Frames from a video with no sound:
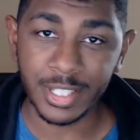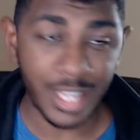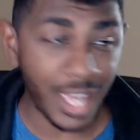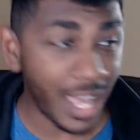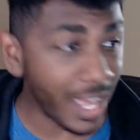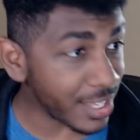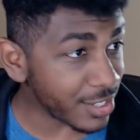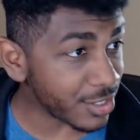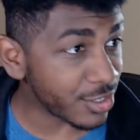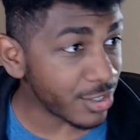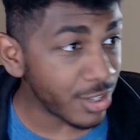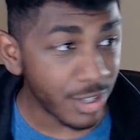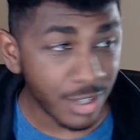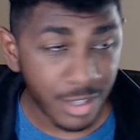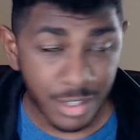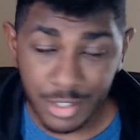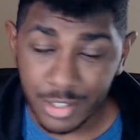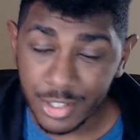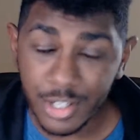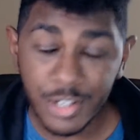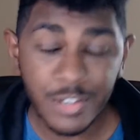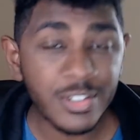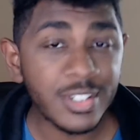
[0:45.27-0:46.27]
Yes,
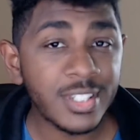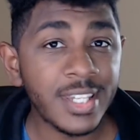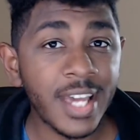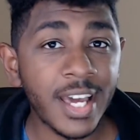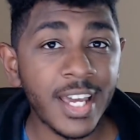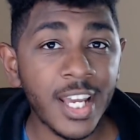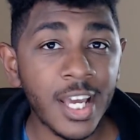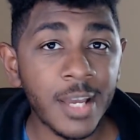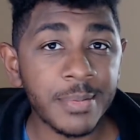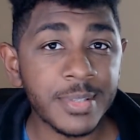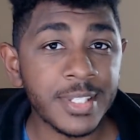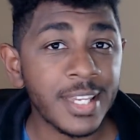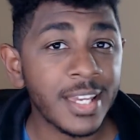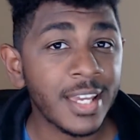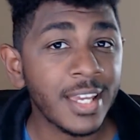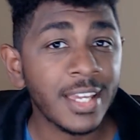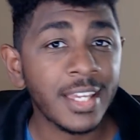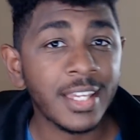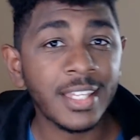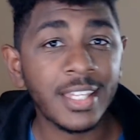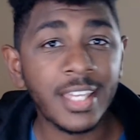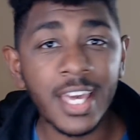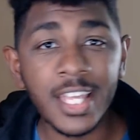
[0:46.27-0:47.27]
2 setups
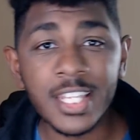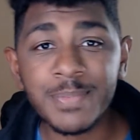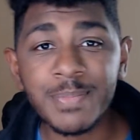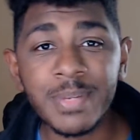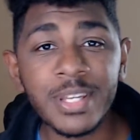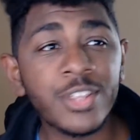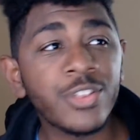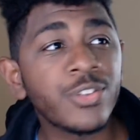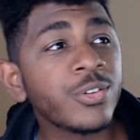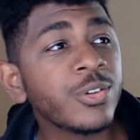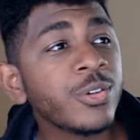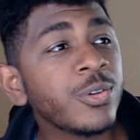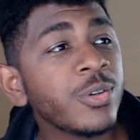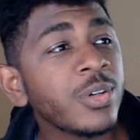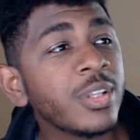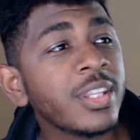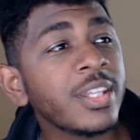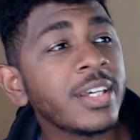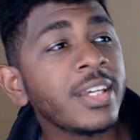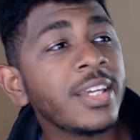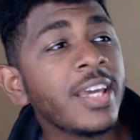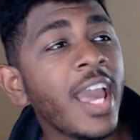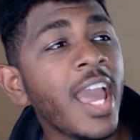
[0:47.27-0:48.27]
gets me through
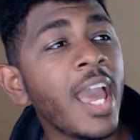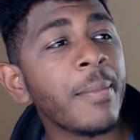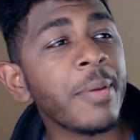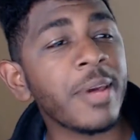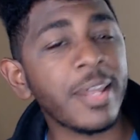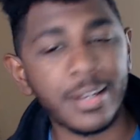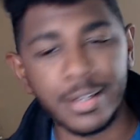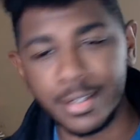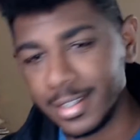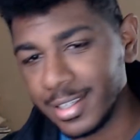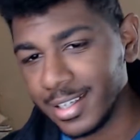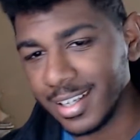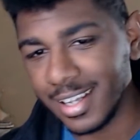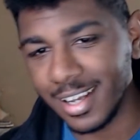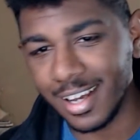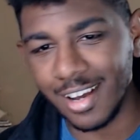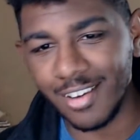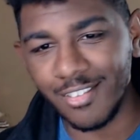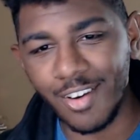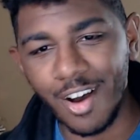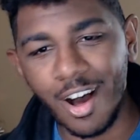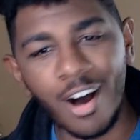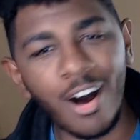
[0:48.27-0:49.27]
the gamut
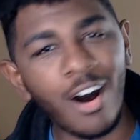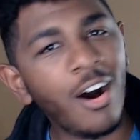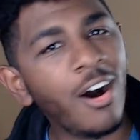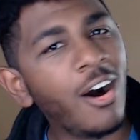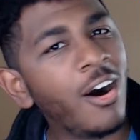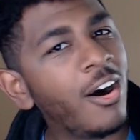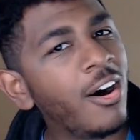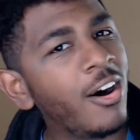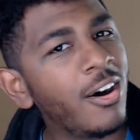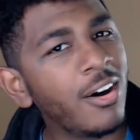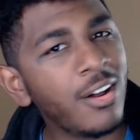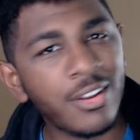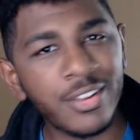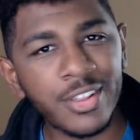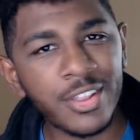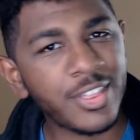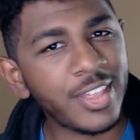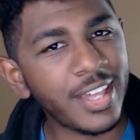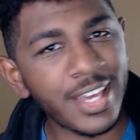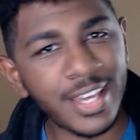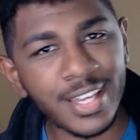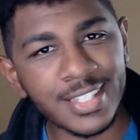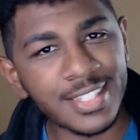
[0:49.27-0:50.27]
of all the
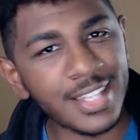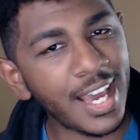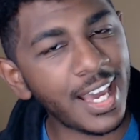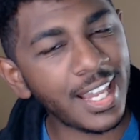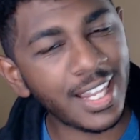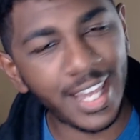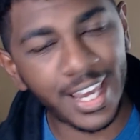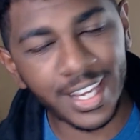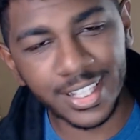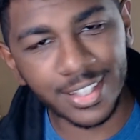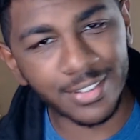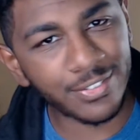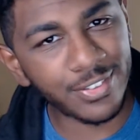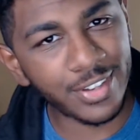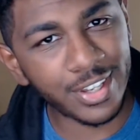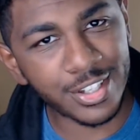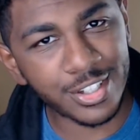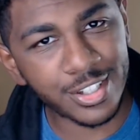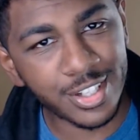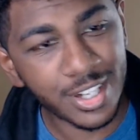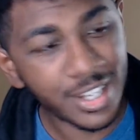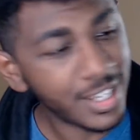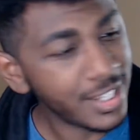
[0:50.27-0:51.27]
things I like to
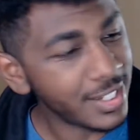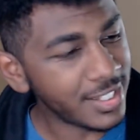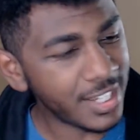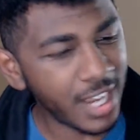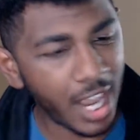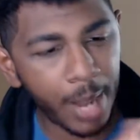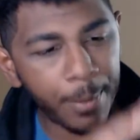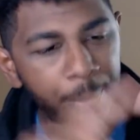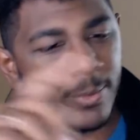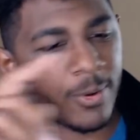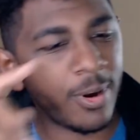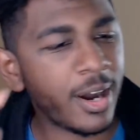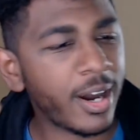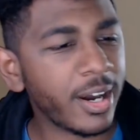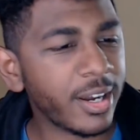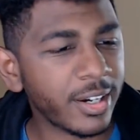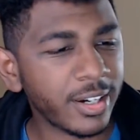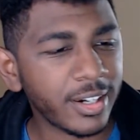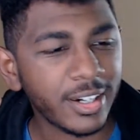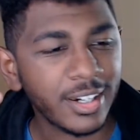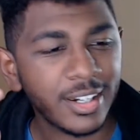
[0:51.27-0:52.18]
fish. Top water,